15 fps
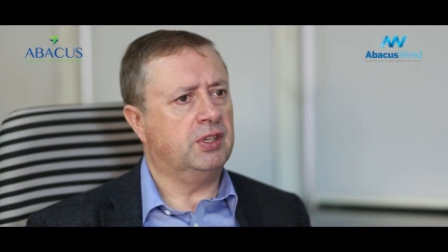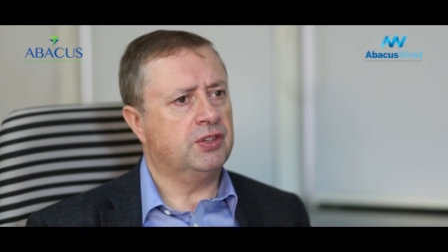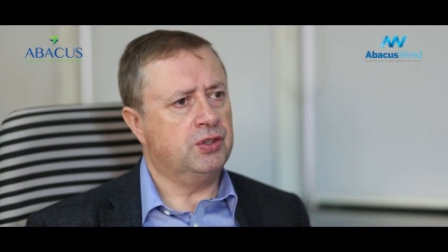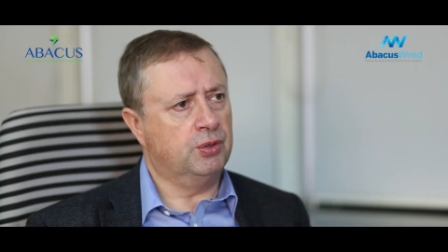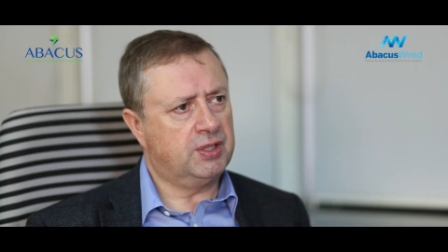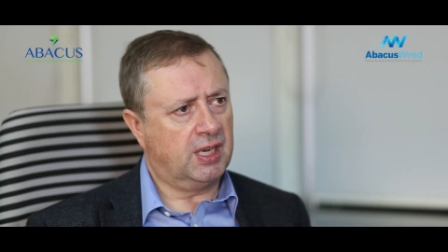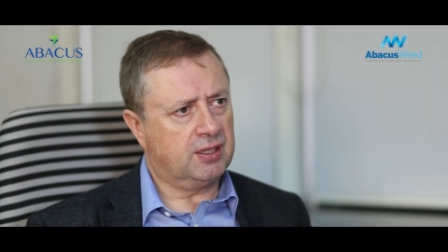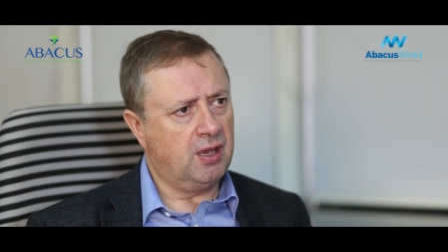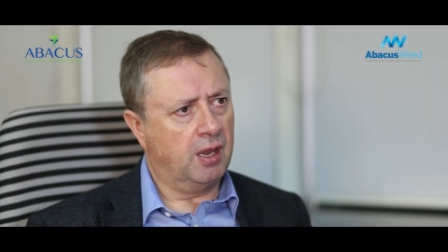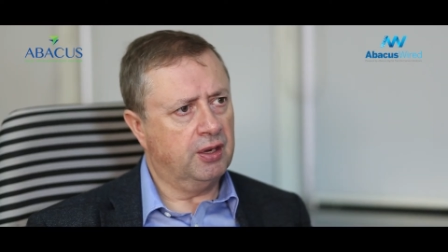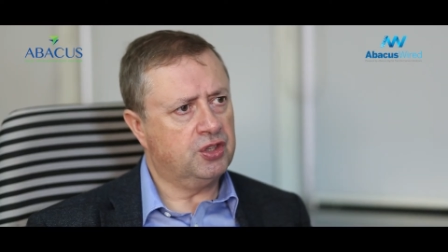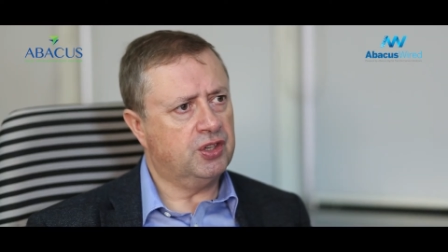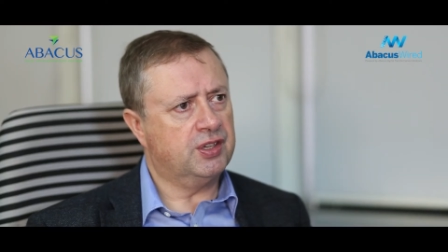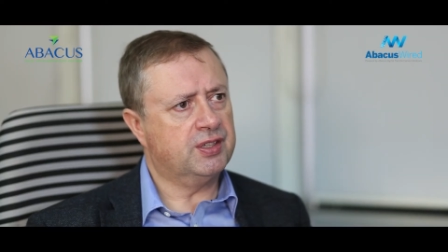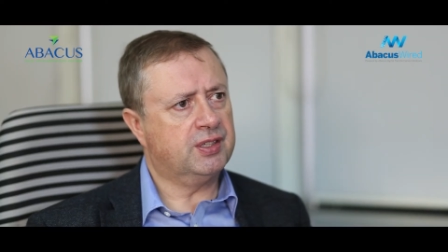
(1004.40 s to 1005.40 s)
these new
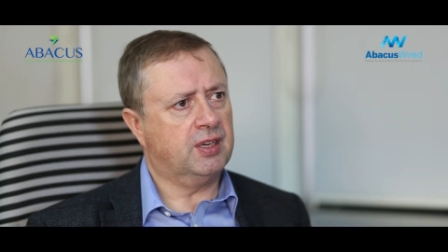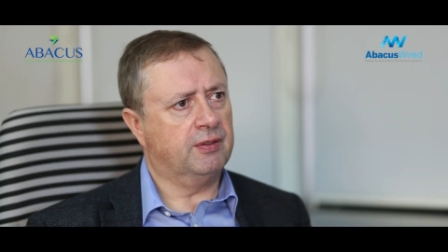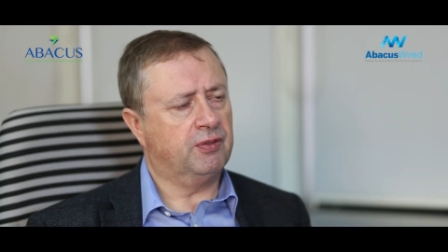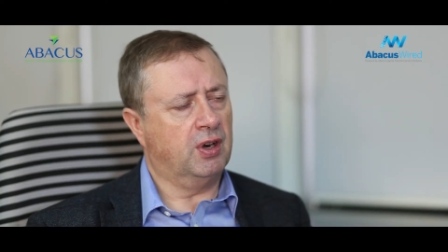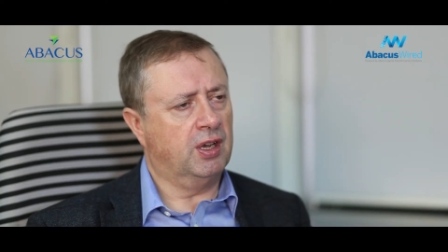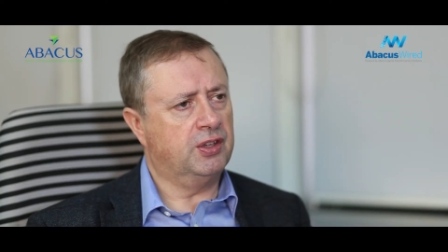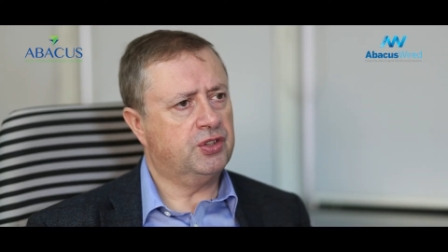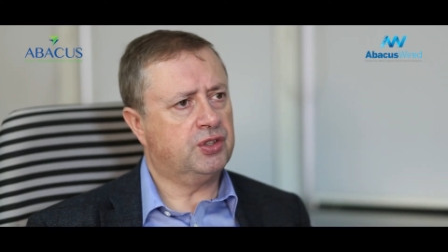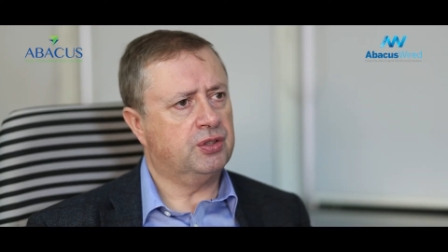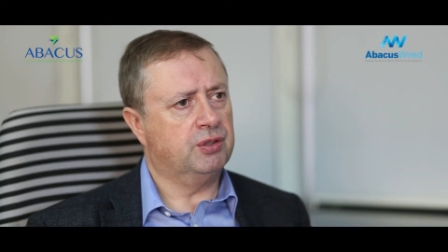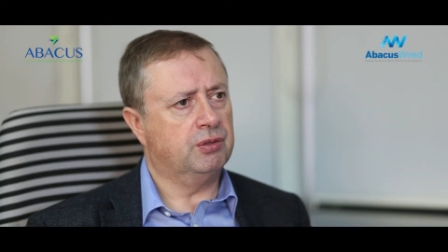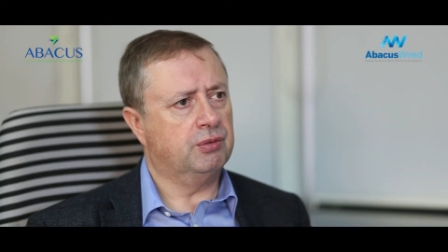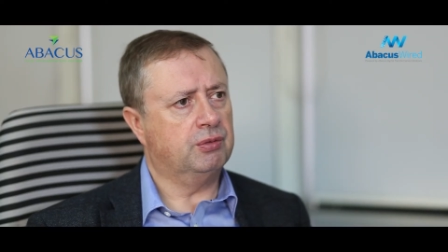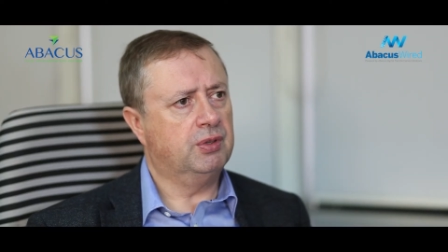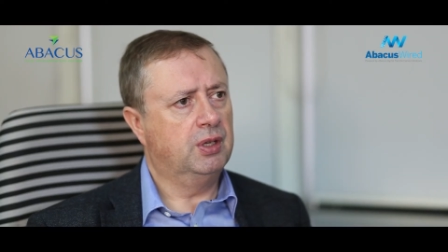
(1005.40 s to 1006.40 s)
technologies give rise
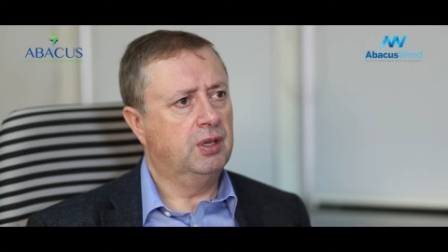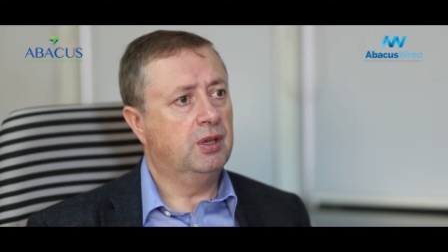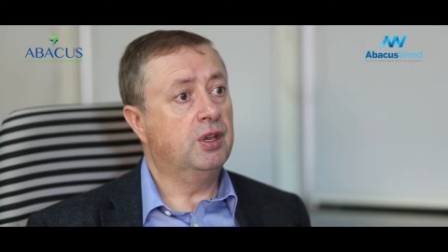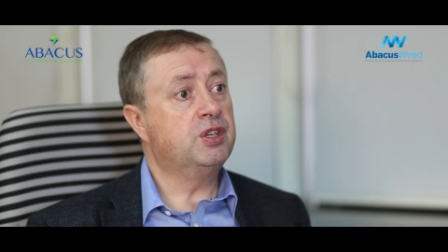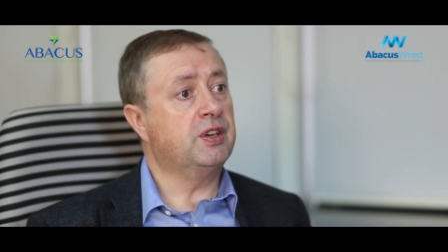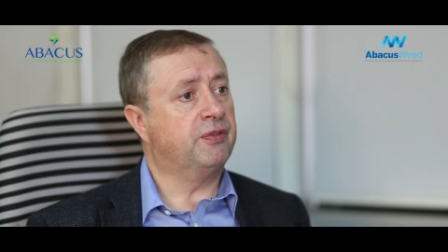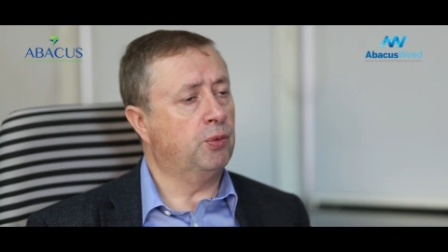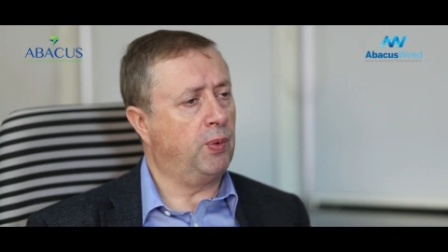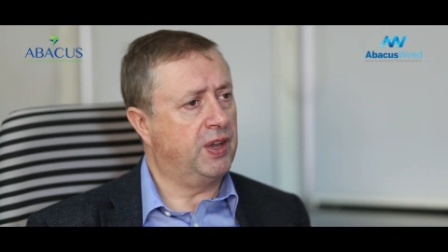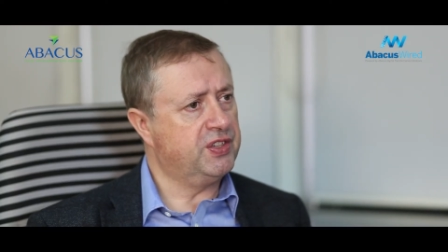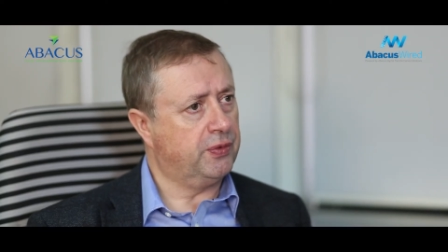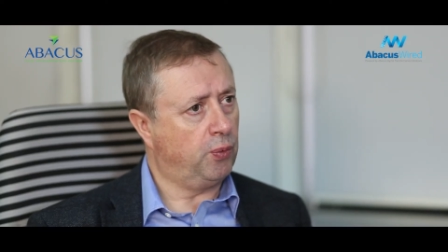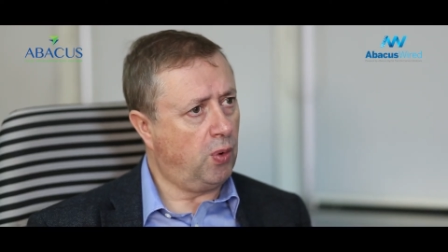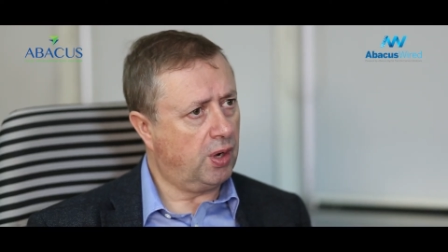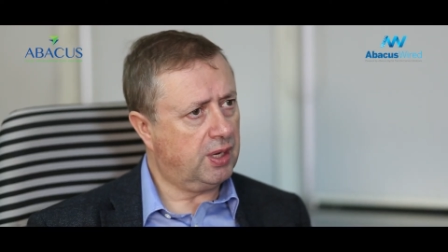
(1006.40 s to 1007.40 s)
to different
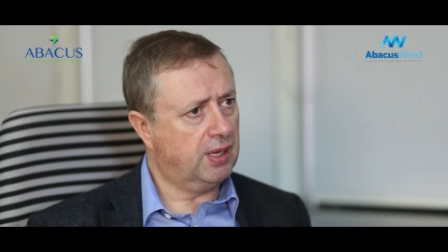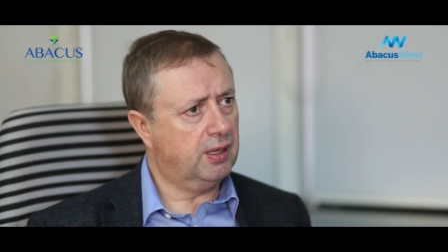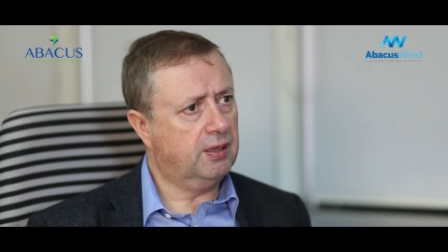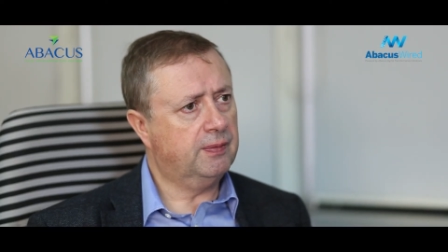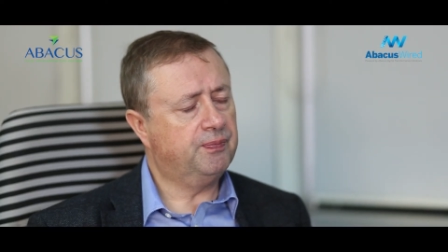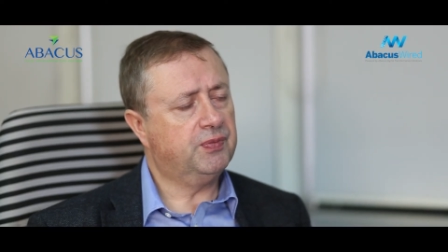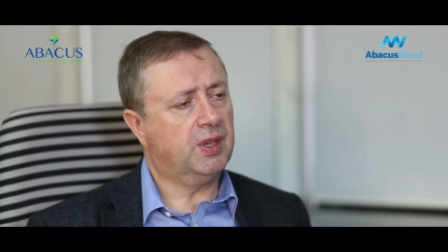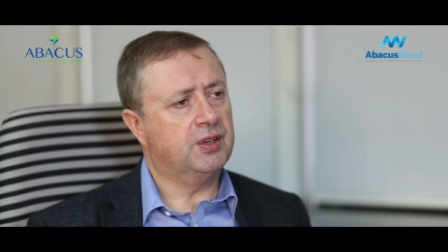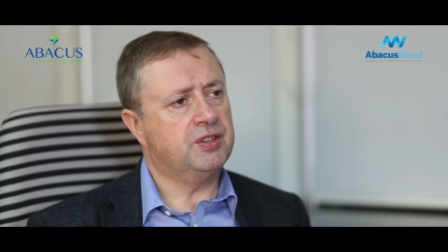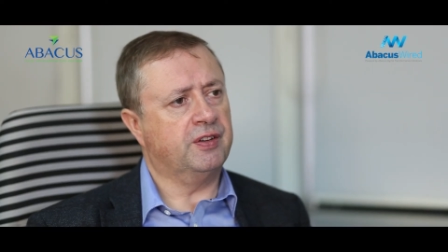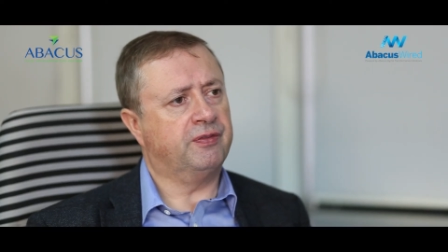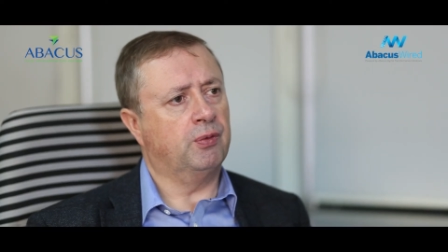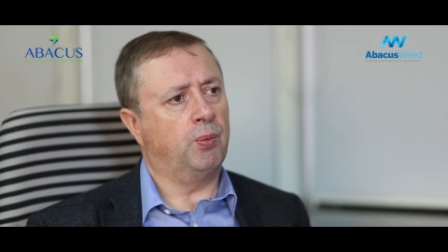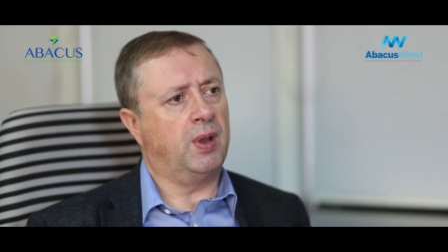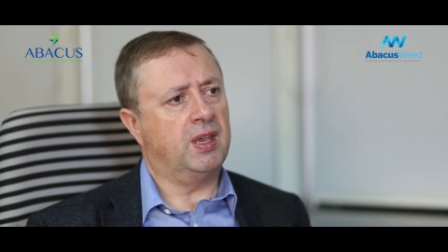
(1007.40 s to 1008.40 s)
ways of working,
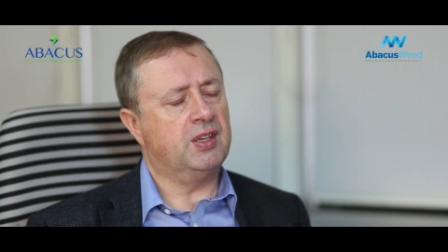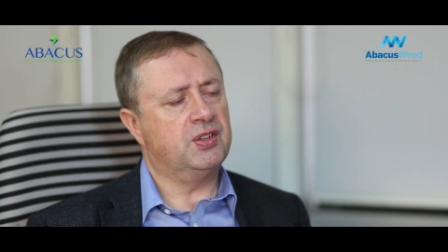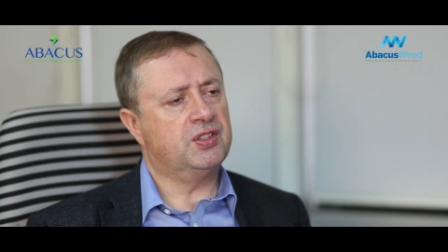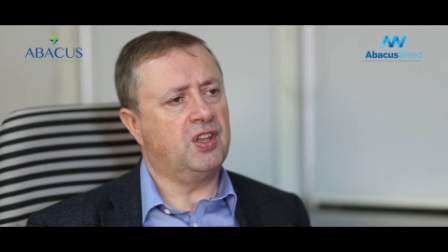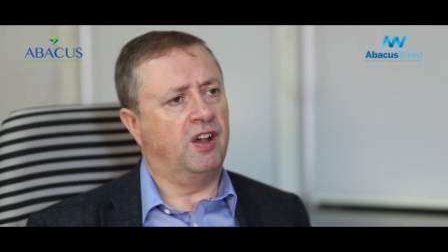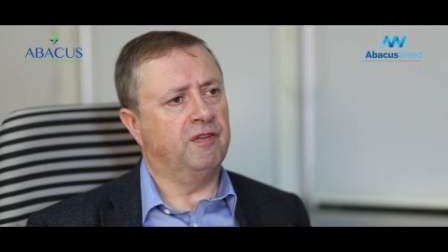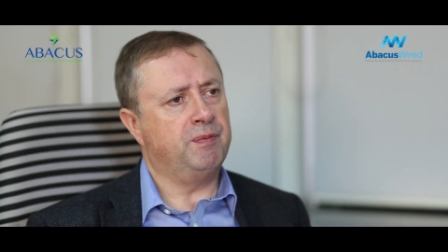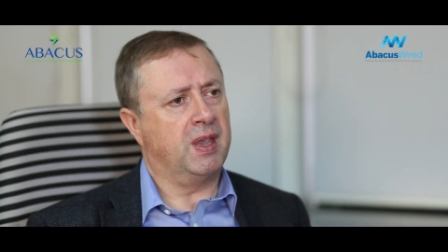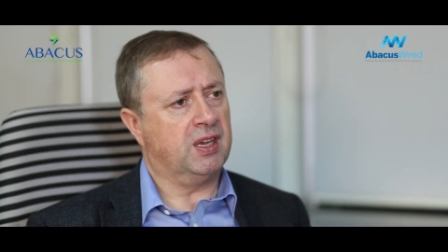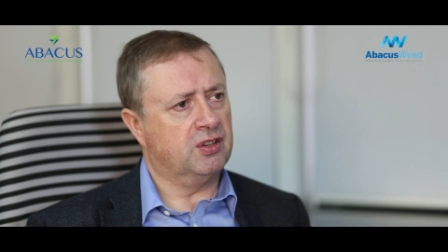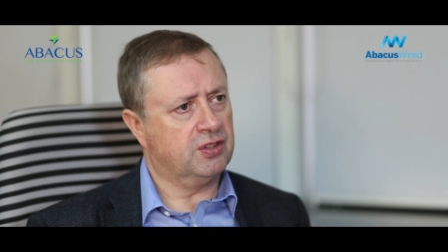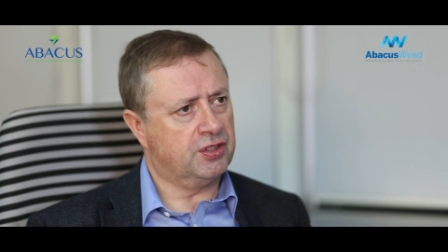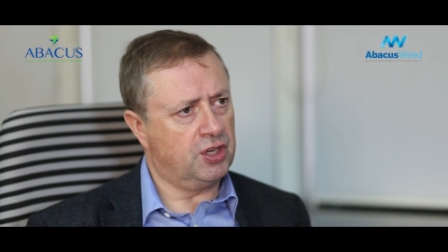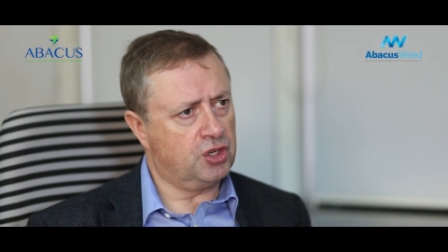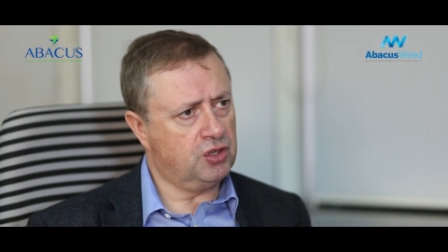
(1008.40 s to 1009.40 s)
different ways of
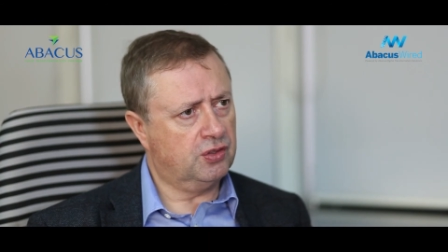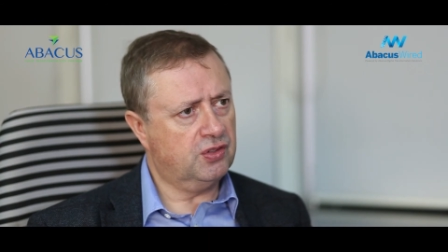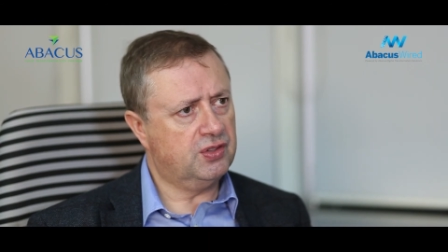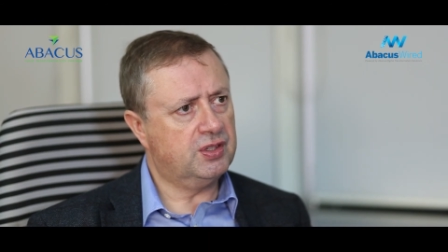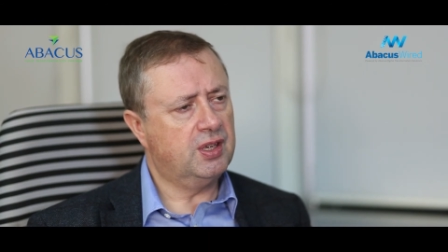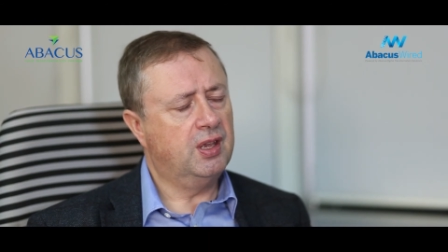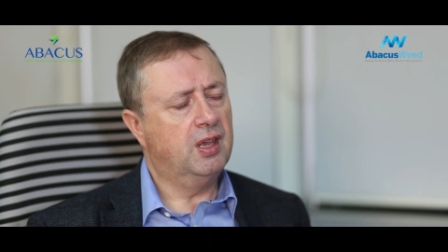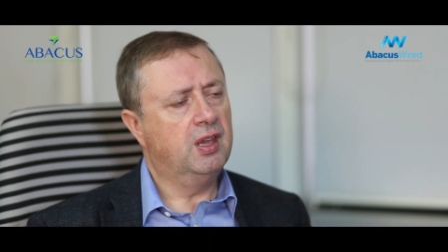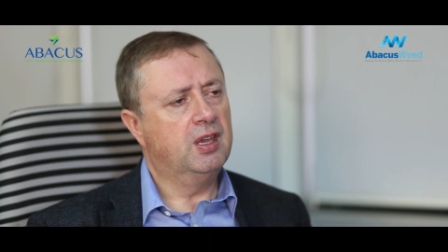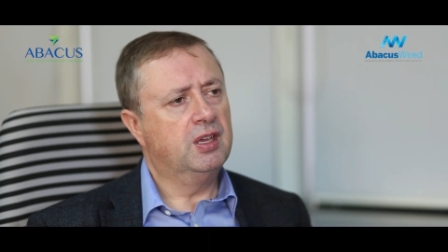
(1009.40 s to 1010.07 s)
making decisions,